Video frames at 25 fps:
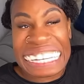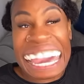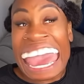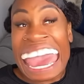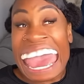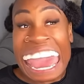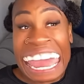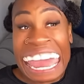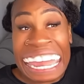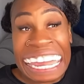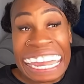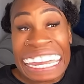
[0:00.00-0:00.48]

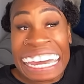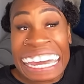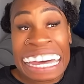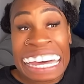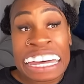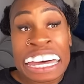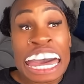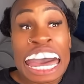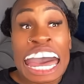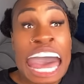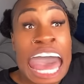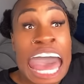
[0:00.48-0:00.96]
Hey, uh,
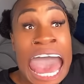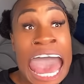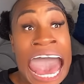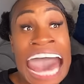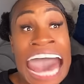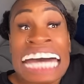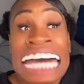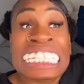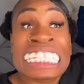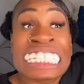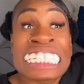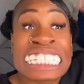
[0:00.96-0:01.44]
uh,
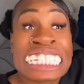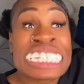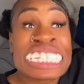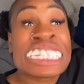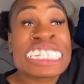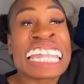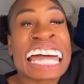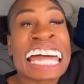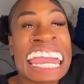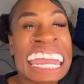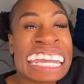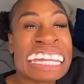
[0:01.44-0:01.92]
I'll see
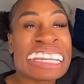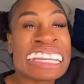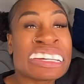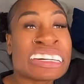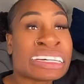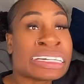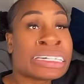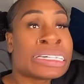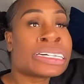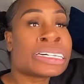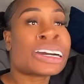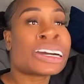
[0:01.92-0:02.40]
you
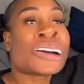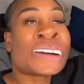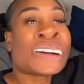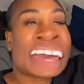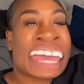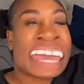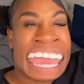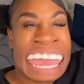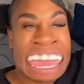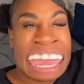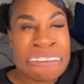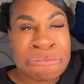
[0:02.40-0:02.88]
later.
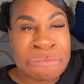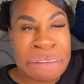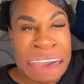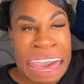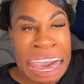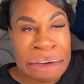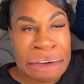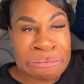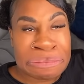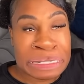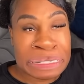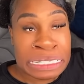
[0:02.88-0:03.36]
Go ahead,
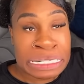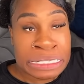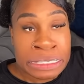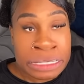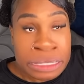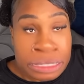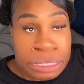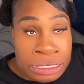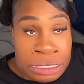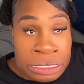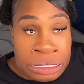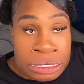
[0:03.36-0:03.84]
Mama.
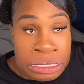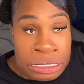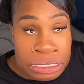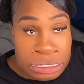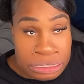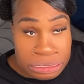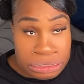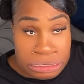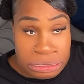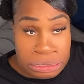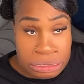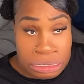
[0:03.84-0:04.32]

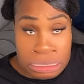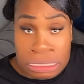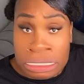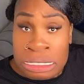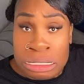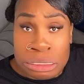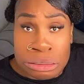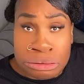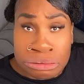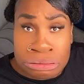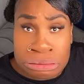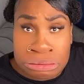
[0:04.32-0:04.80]

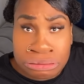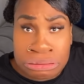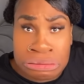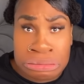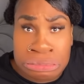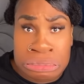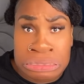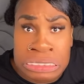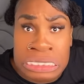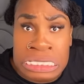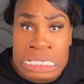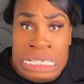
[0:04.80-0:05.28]

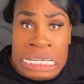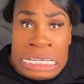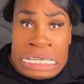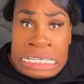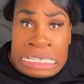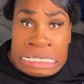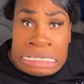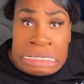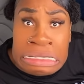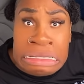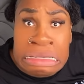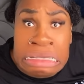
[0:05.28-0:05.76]
Whew.
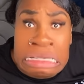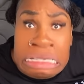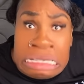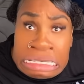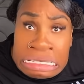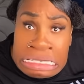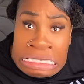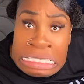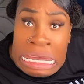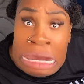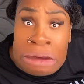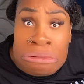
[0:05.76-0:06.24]

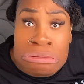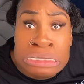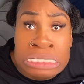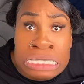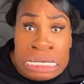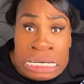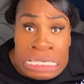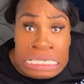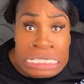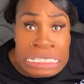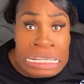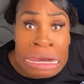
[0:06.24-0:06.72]
That was,
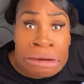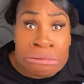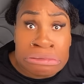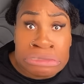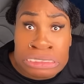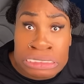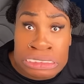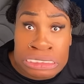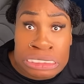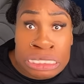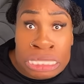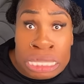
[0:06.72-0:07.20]
that
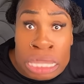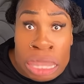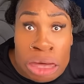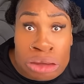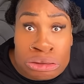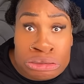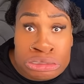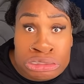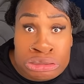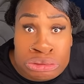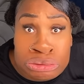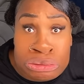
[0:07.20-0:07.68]
was a
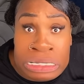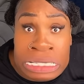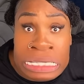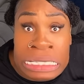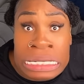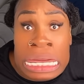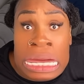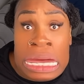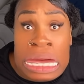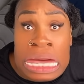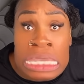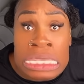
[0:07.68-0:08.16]
close
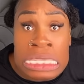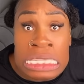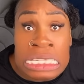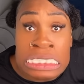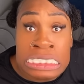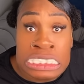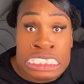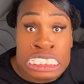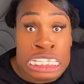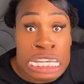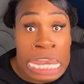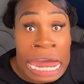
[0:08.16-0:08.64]
one.
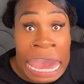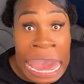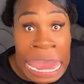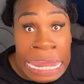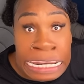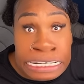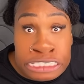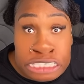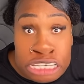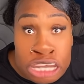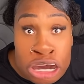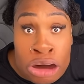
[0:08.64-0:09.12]
Listen,
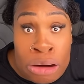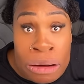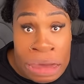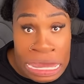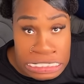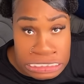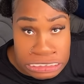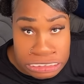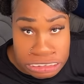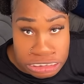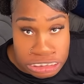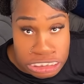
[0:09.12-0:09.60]
I know
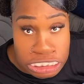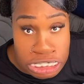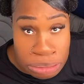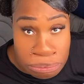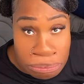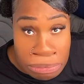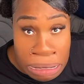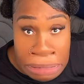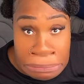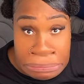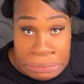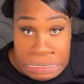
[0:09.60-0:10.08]
I should tell
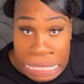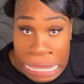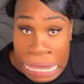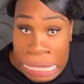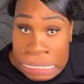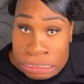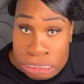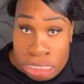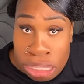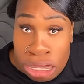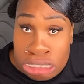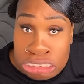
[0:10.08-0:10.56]
Mama that
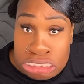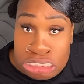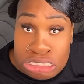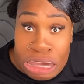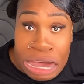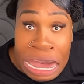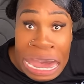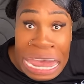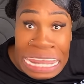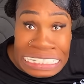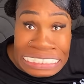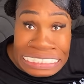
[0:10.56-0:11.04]
I lost
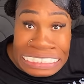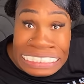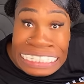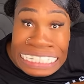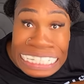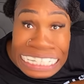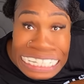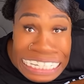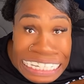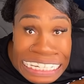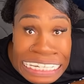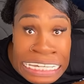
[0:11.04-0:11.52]
her I
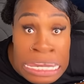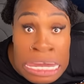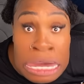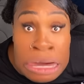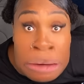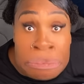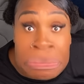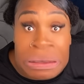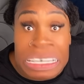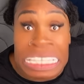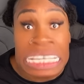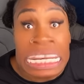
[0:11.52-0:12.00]
D,
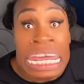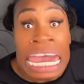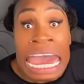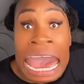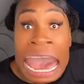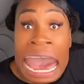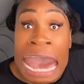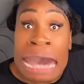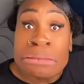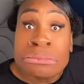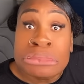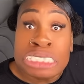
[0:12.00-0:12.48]
but
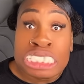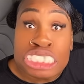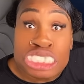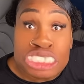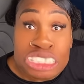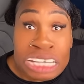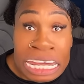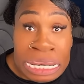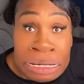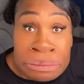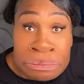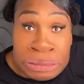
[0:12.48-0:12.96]
I'm just
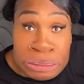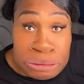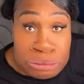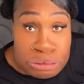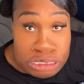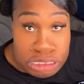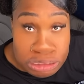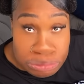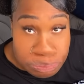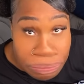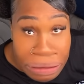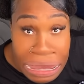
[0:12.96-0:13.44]
trying to be
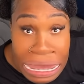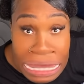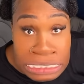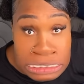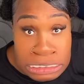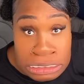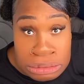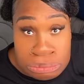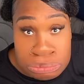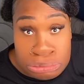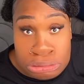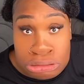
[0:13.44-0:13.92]

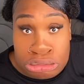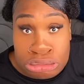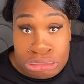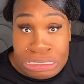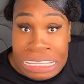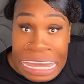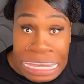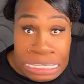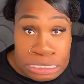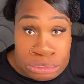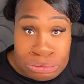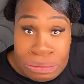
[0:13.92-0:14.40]
responsible, so
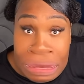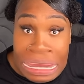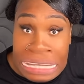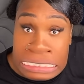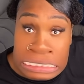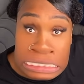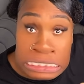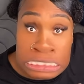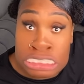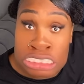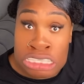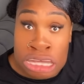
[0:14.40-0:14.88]
that's why I
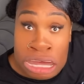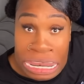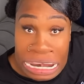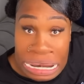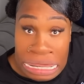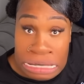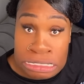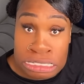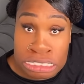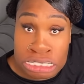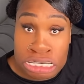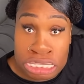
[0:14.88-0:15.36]
just thought
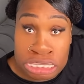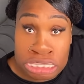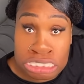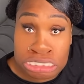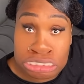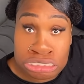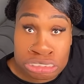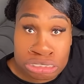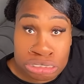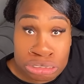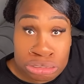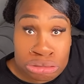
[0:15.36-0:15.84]
out another
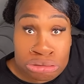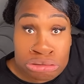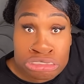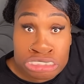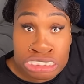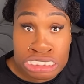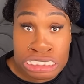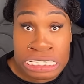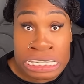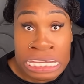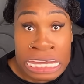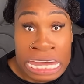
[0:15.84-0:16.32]

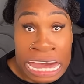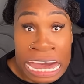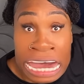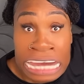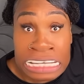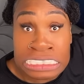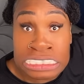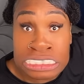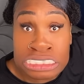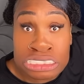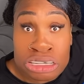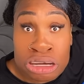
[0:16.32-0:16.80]
solution.
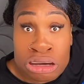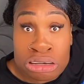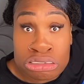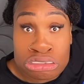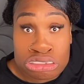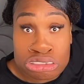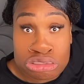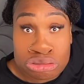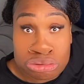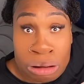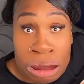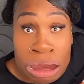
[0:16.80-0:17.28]
I just
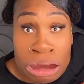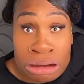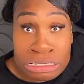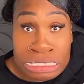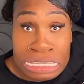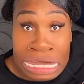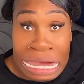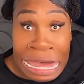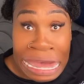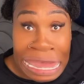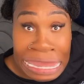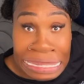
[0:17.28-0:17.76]
gonna draw
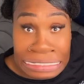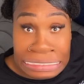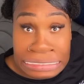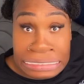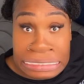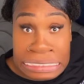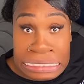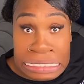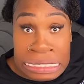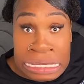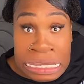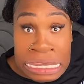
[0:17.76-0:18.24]
the I
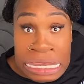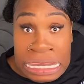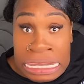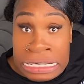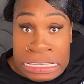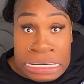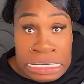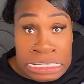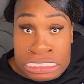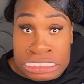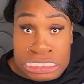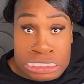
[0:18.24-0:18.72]
D,
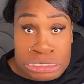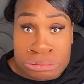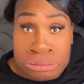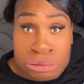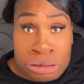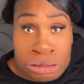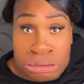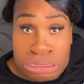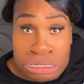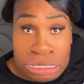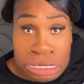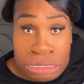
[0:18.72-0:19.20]
and then she
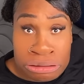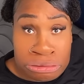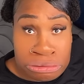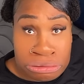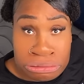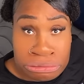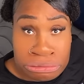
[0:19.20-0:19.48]
won't know.